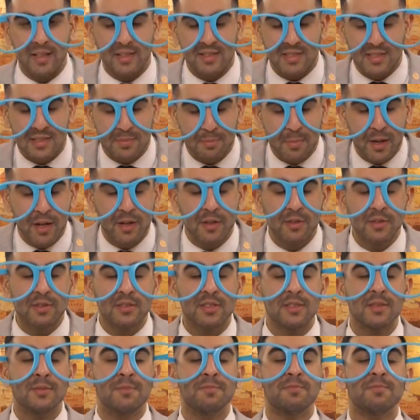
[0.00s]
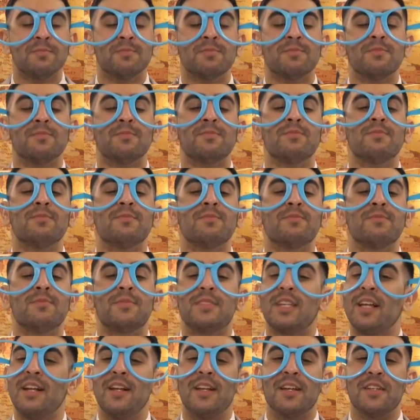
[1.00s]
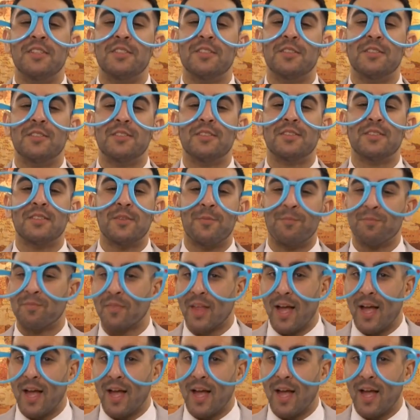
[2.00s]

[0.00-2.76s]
it smelled delicious.